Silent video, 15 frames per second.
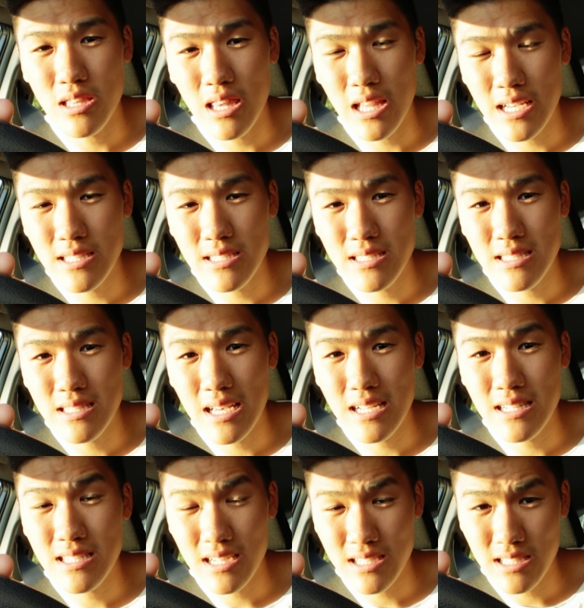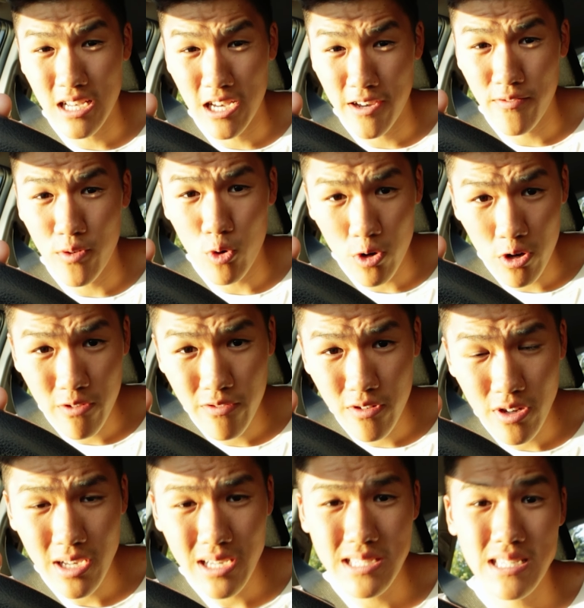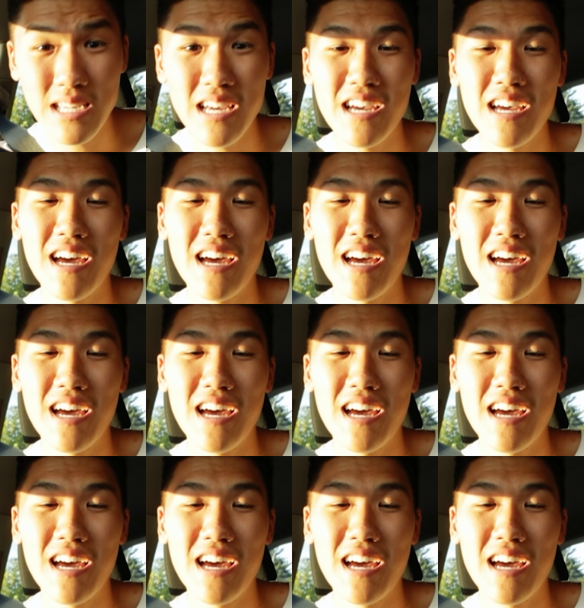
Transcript: lens that doesn't have autofocus.